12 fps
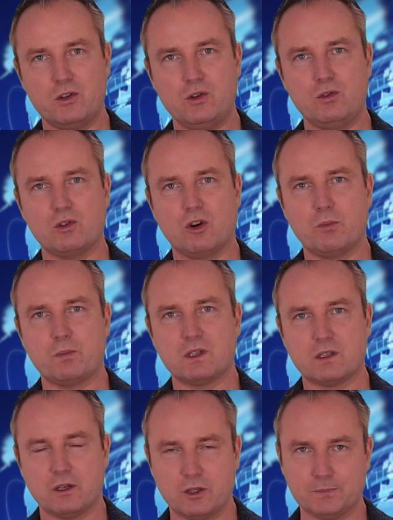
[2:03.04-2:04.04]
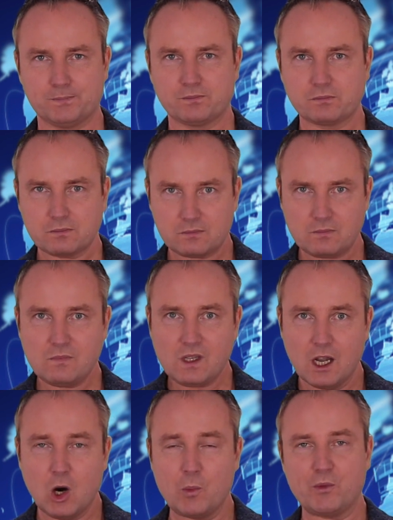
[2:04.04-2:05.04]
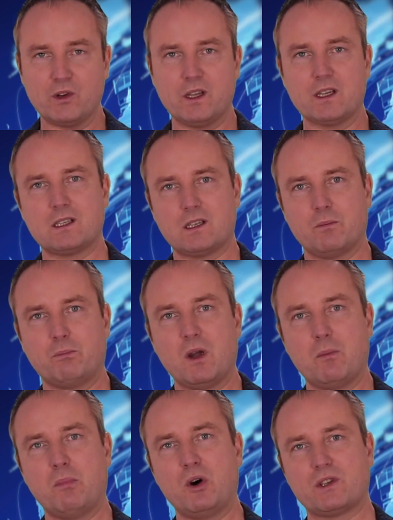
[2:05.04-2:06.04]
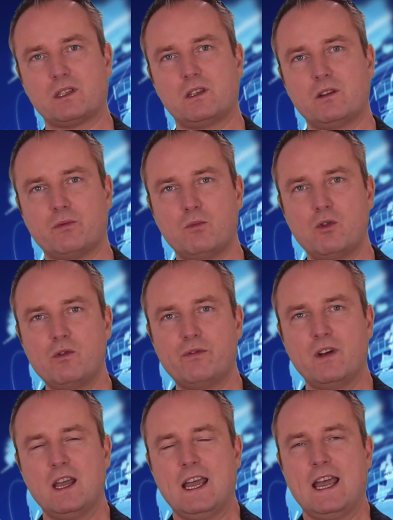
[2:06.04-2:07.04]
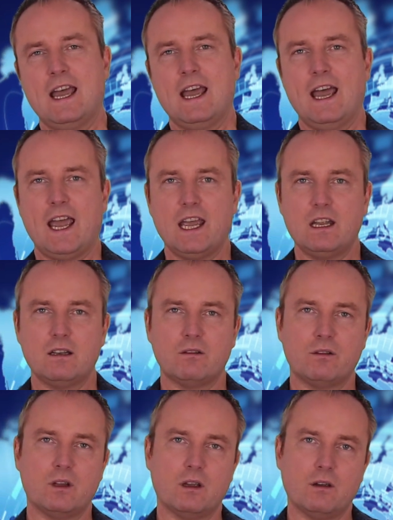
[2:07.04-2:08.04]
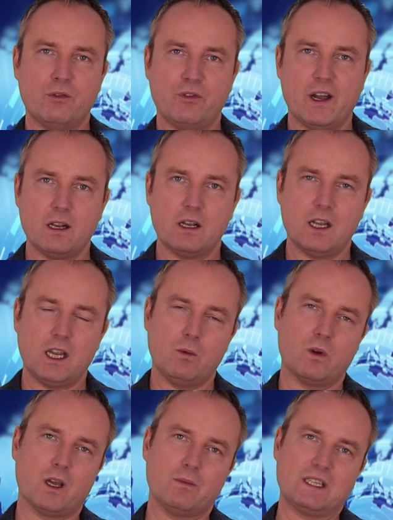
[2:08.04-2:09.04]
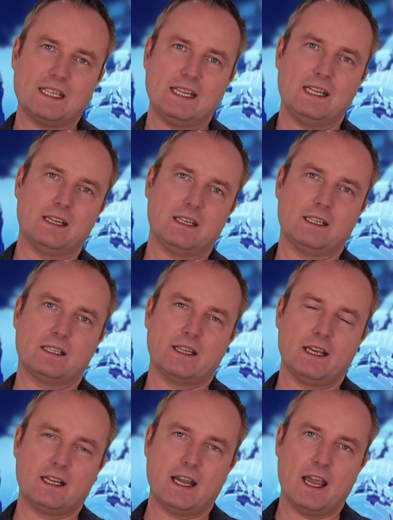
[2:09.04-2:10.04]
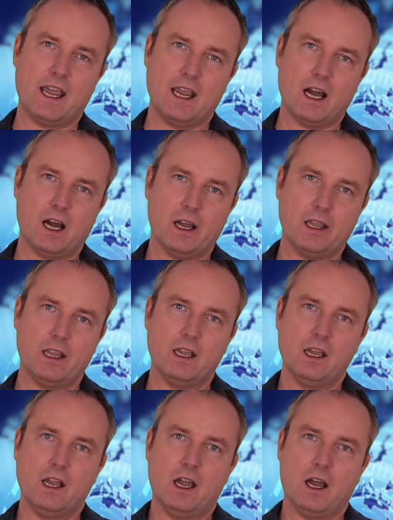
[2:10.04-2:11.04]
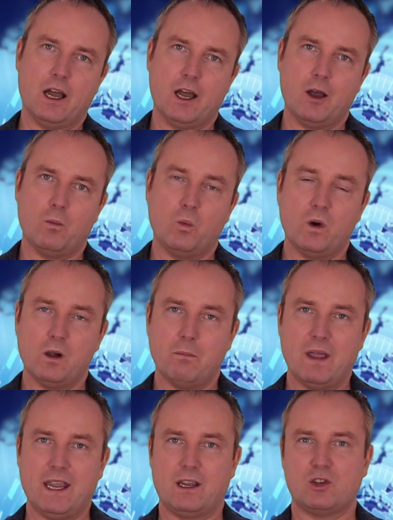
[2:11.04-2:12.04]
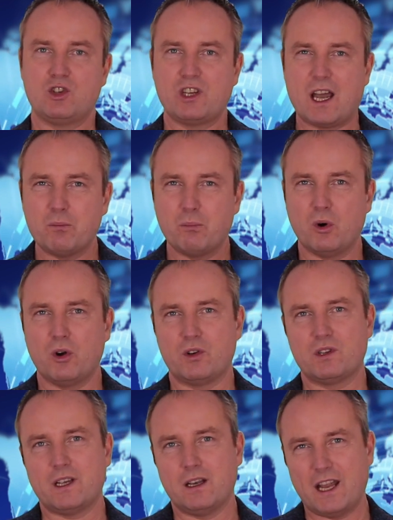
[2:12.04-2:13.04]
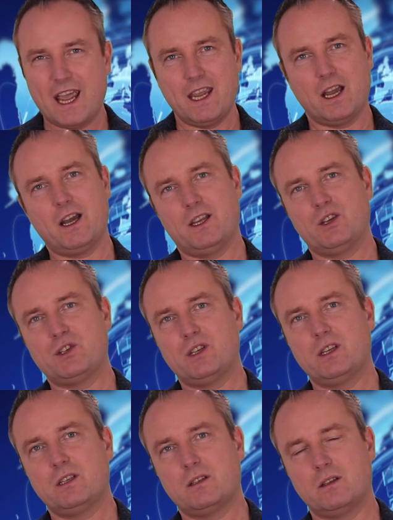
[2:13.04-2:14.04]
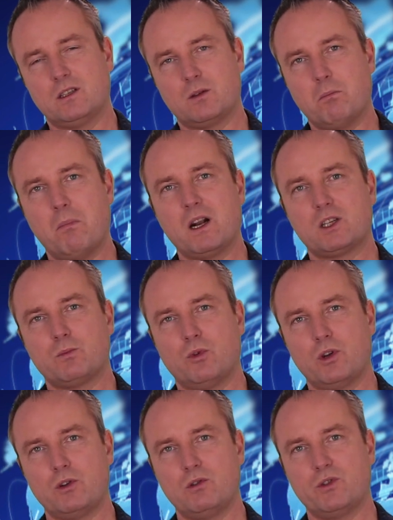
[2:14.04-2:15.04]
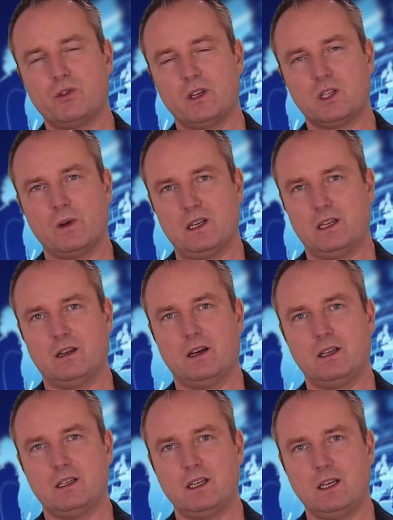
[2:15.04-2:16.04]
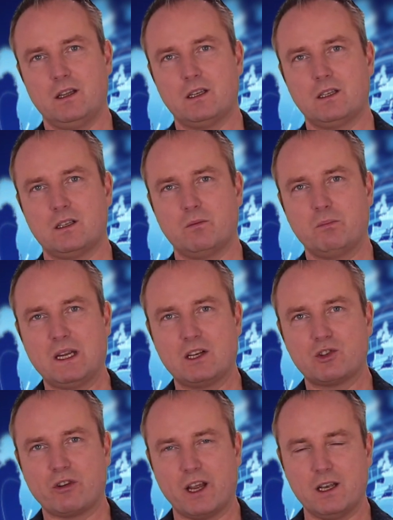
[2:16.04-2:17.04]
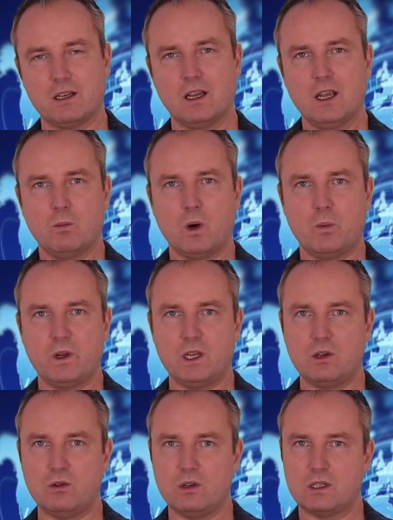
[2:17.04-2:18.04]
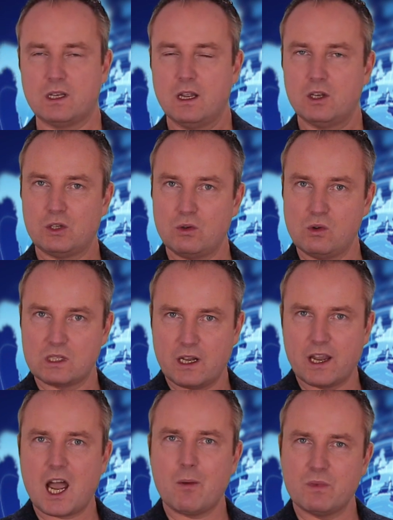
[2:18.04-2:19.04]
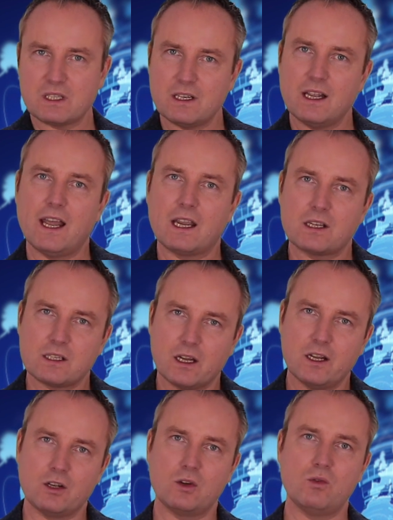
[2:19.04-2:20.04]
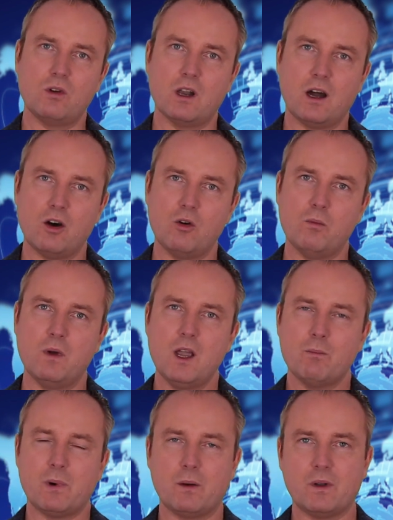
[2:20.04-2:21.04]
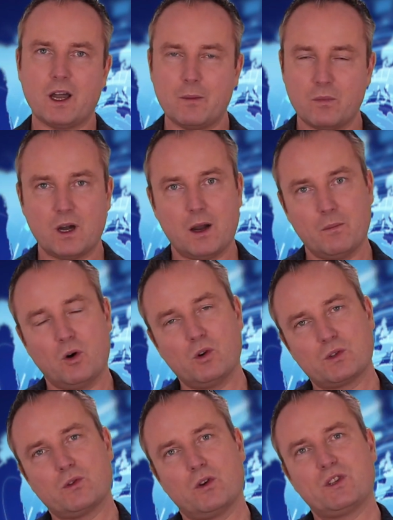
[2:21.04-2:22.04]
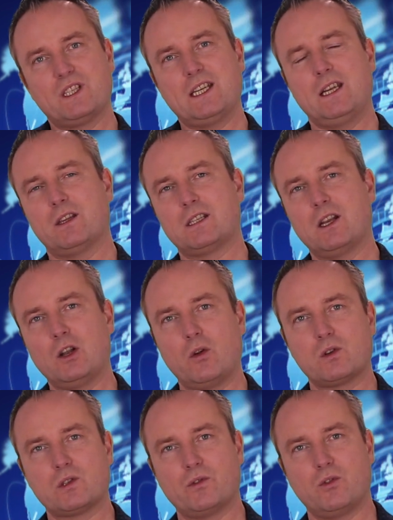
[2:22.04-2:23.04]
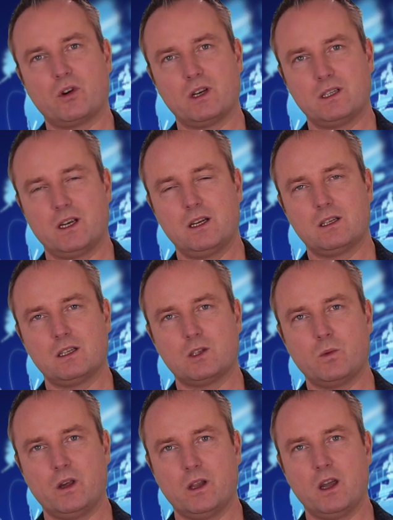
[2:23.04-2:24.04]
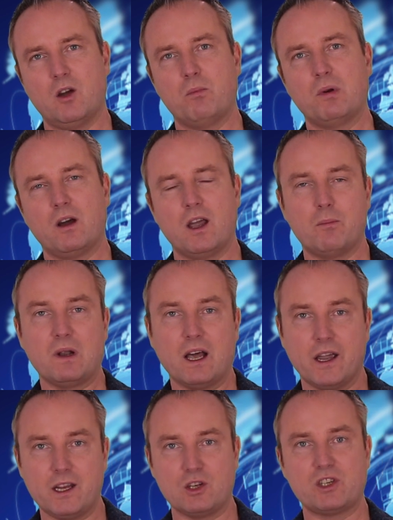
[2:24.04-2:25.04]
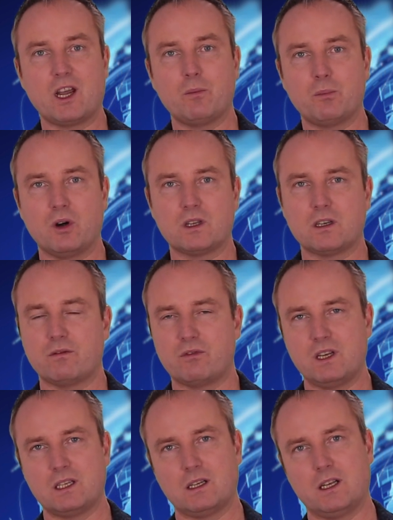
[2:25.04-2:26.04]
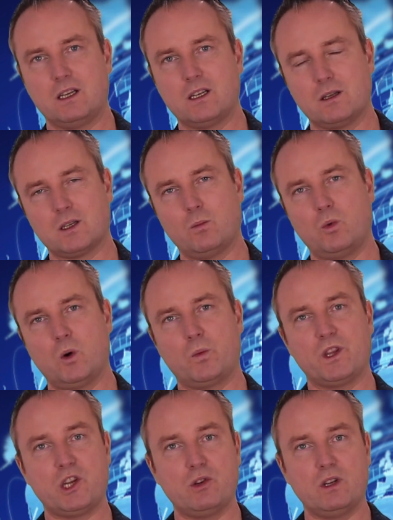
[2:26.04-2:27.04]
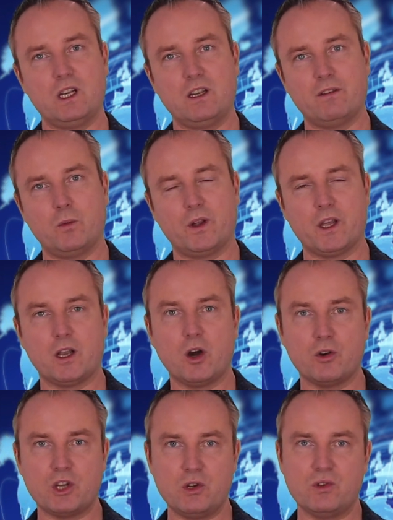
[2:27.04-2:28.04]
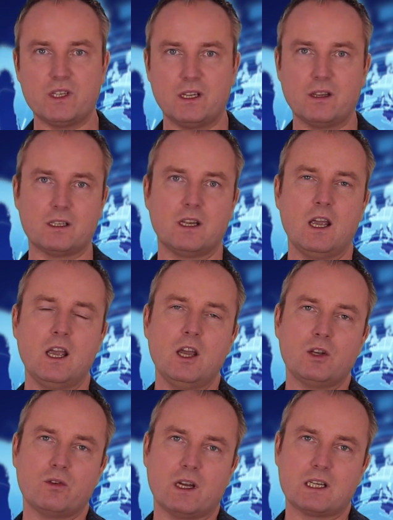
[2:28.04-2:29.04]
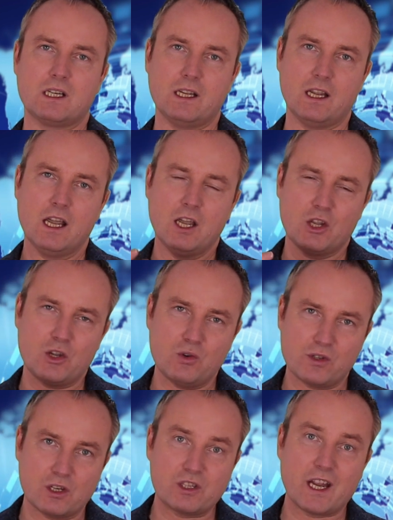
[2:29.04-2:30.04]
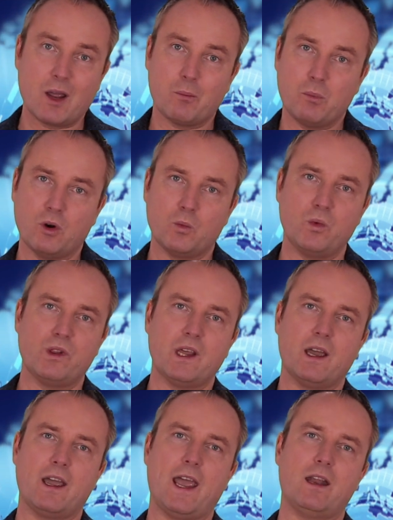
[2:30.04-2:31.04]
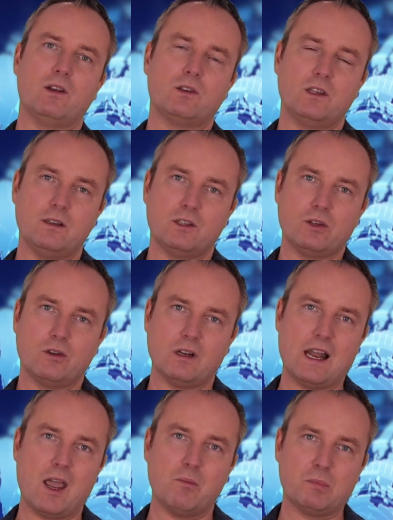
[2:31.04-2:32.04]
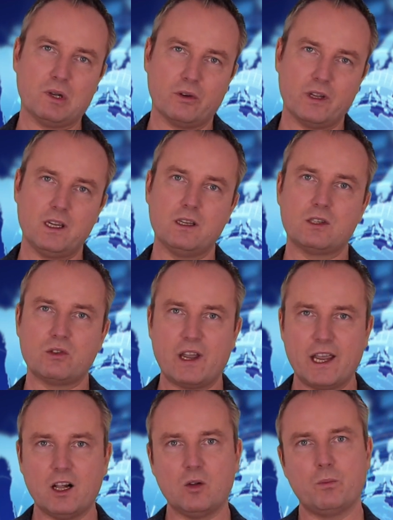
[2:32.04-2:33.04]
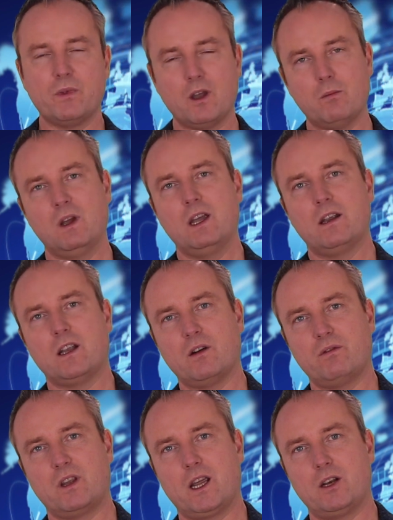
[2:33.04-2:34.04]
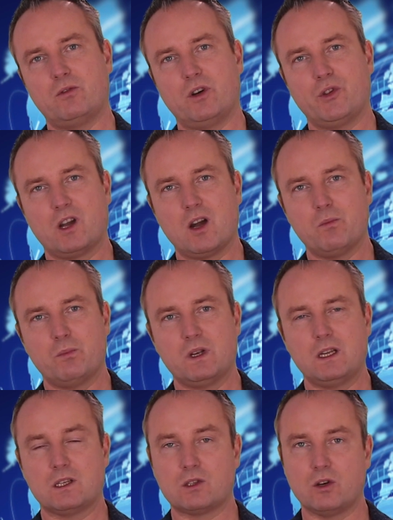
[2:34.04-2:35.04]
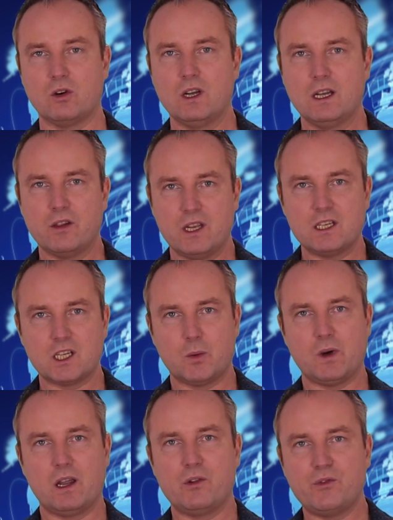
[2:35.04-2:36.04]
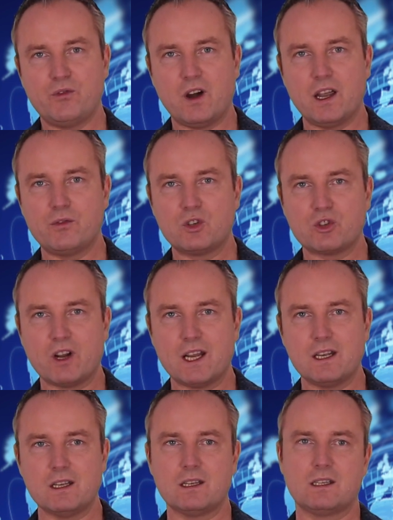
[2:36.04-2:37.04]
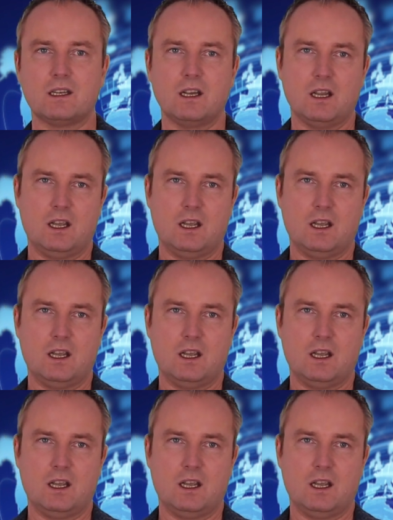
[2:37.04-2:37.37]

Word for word: new jobs. So hopefully this is a, a positive move. And finally, what I'm seeing is that A I um, will make chatbots and A I assistants much more useful in twenty nineteen. This is a big trend where we use tools like Amazon Alexa and Google Home, but I'm, I'm also now seeing this in lots of organizations where they're apply, applying chatbots. I've recently done some work with Unilever where they're now using this to actually use a chatbot with their in, internal employees to help them navigate around the company. So these are my five trends: